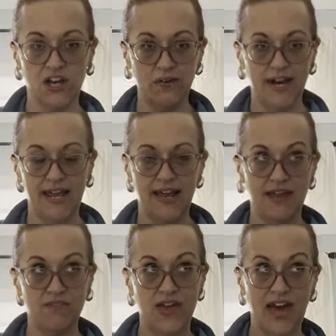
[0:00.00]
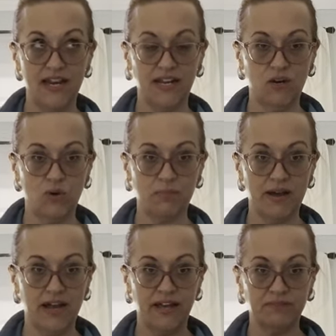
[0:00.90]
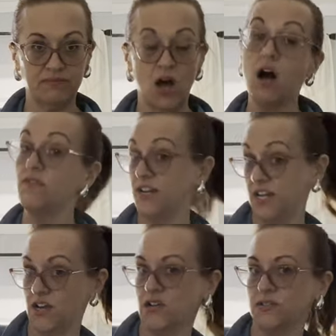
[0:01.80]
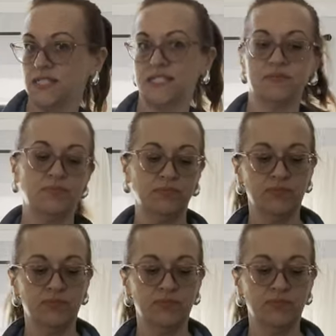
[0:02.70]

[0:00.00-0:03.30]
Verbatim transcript: and I have that in one of my haul videos.